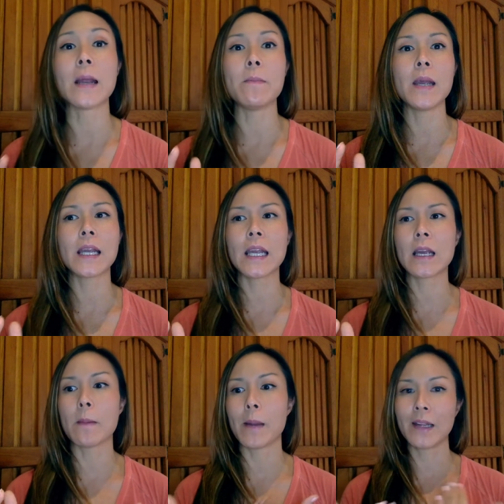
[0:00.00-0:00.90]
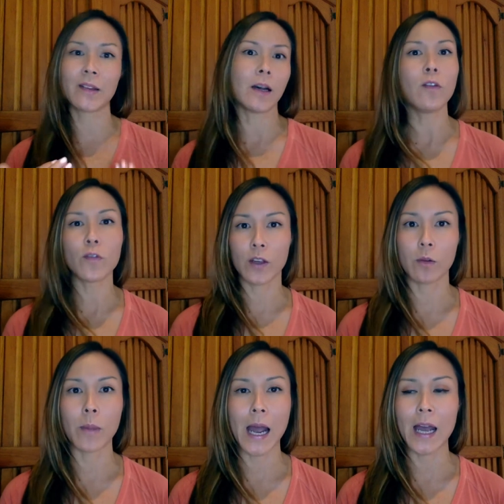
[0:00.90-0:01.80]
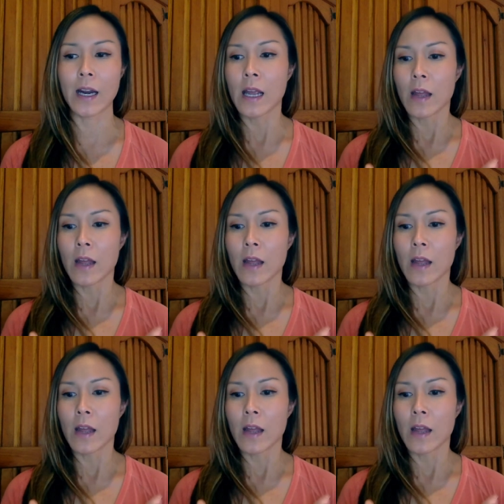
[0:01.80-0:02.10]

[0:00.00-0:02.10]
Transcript: and making myself feel bad